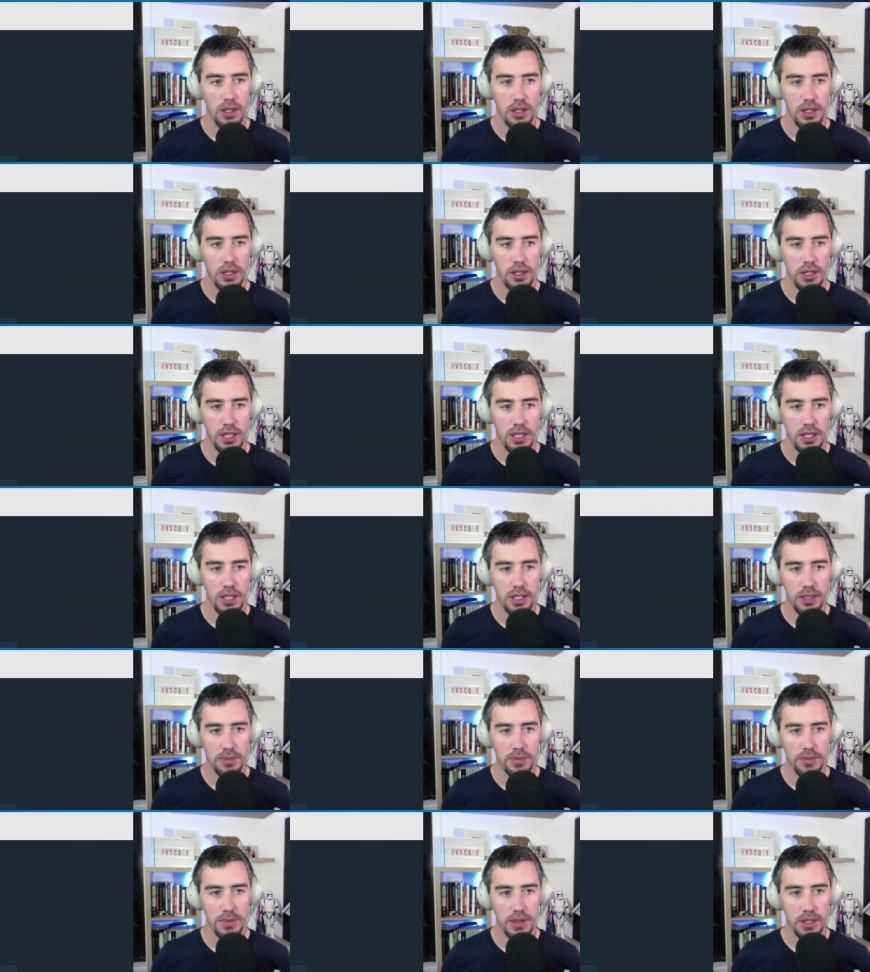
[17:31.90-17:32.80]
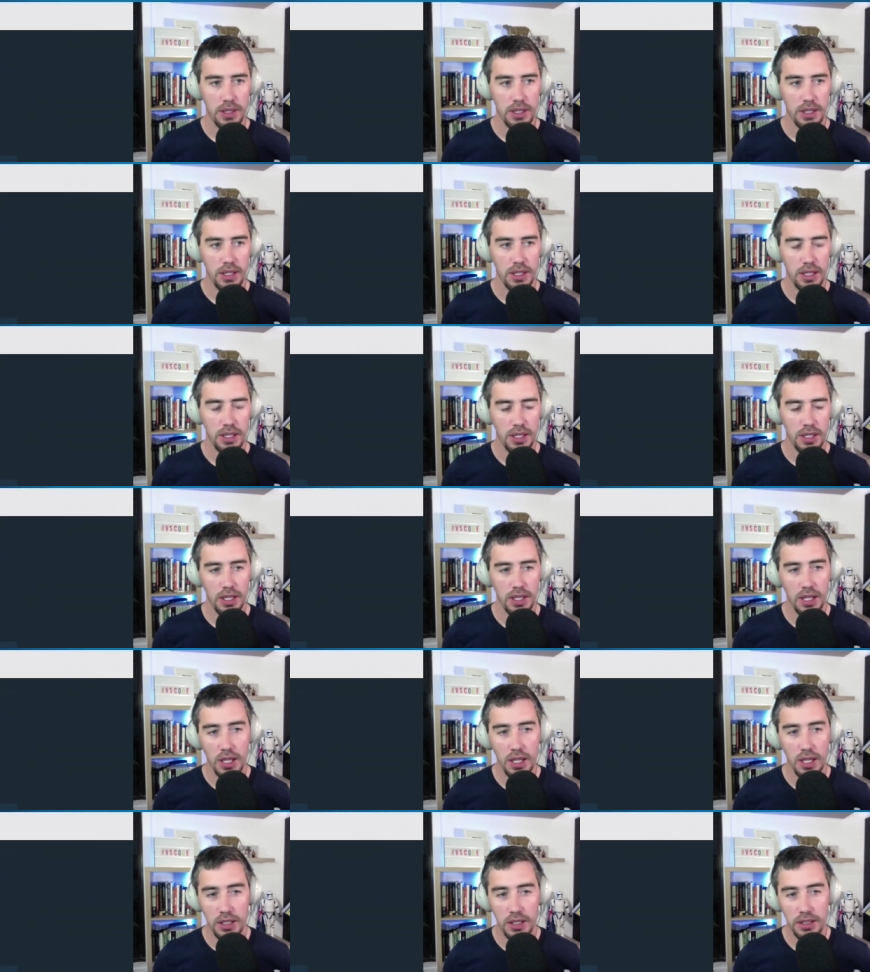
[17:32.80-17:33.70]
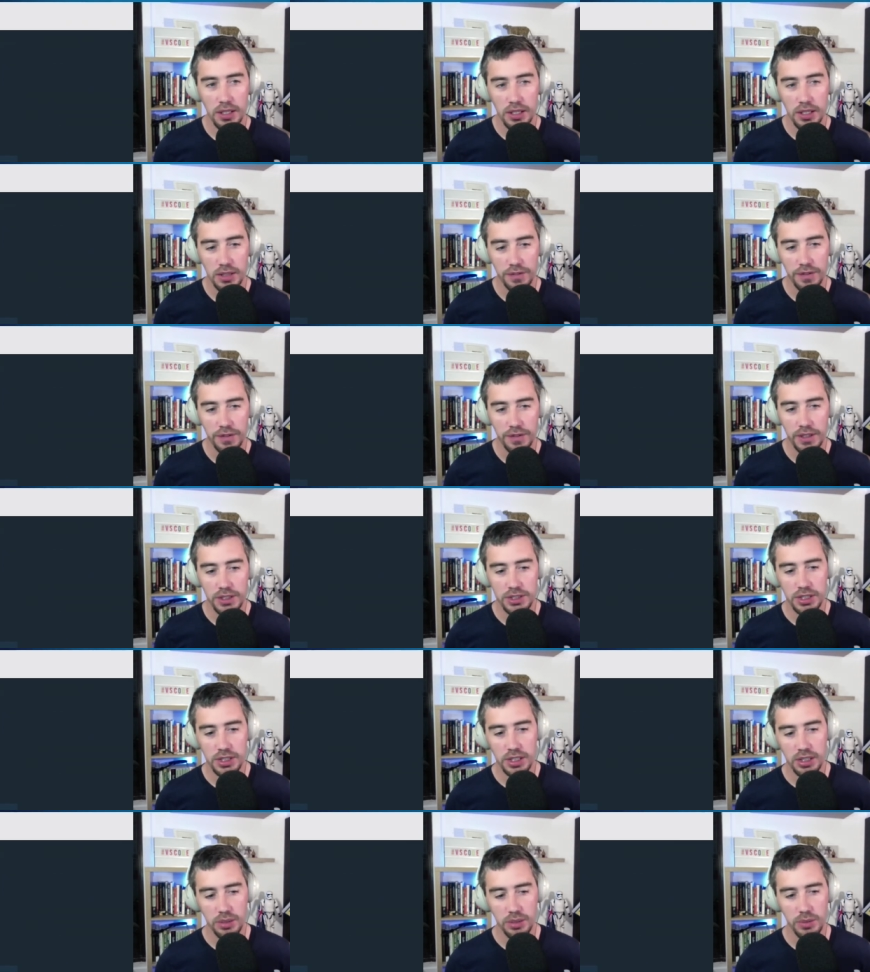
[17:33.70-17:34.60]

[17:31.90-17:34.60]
Okay, uh, another feature